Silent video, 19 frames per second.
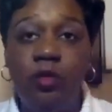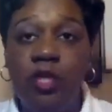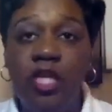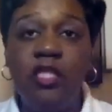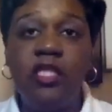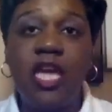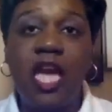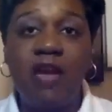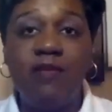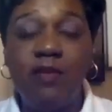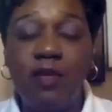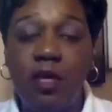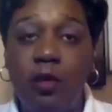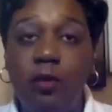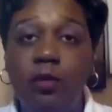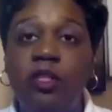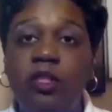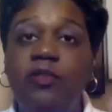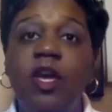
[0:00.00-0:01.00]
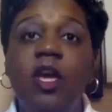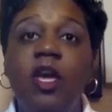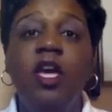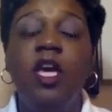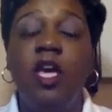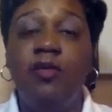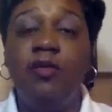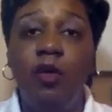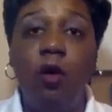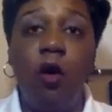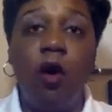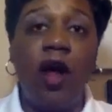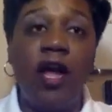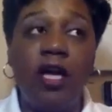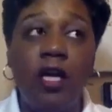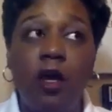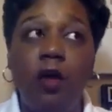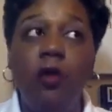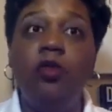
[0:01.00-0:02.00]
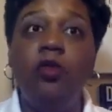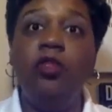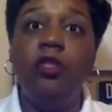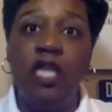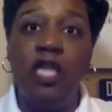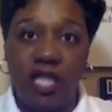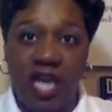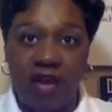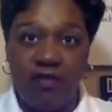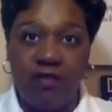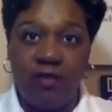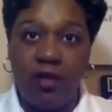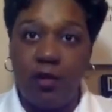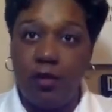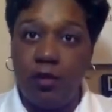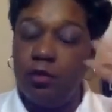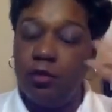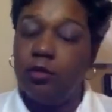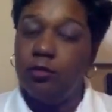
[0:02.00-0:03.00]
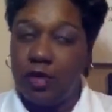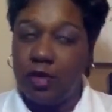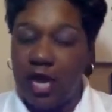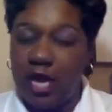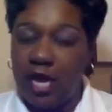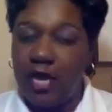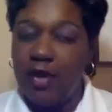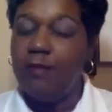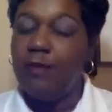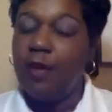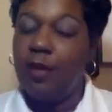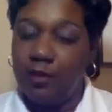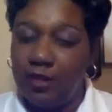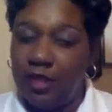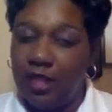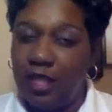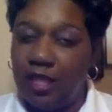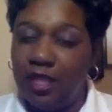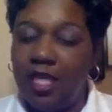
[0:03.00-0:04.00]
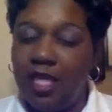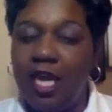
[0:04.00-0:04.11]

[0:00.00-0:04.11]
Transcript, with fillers: need to have a coach if, if you are a coach you need to have a coach okay i'm not going to say that mm-hmm.